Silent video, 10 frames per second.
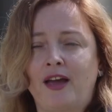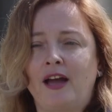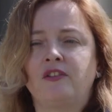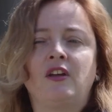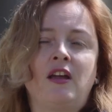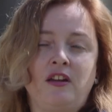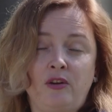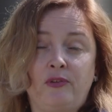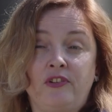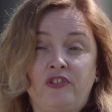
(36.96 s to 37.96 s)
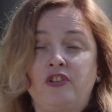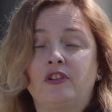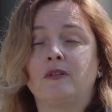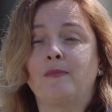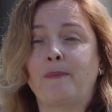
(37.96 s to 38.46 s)
that, using
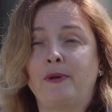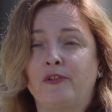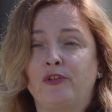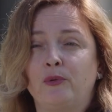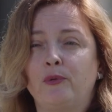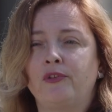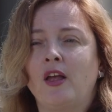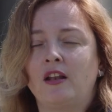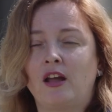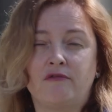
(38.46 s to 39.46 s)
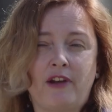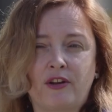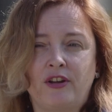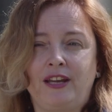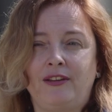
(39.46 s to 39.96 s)
digital mapping tools like
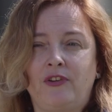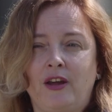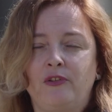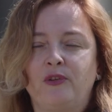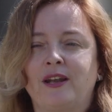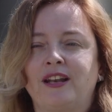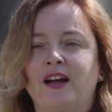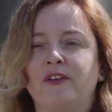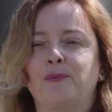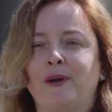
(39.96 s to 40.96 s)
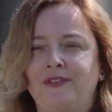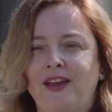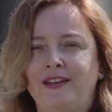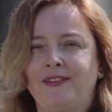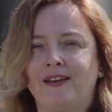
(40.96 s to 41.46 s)
Recogito to analyse my
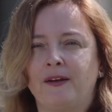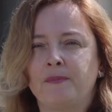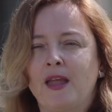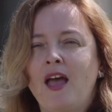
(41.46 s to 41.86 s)
data,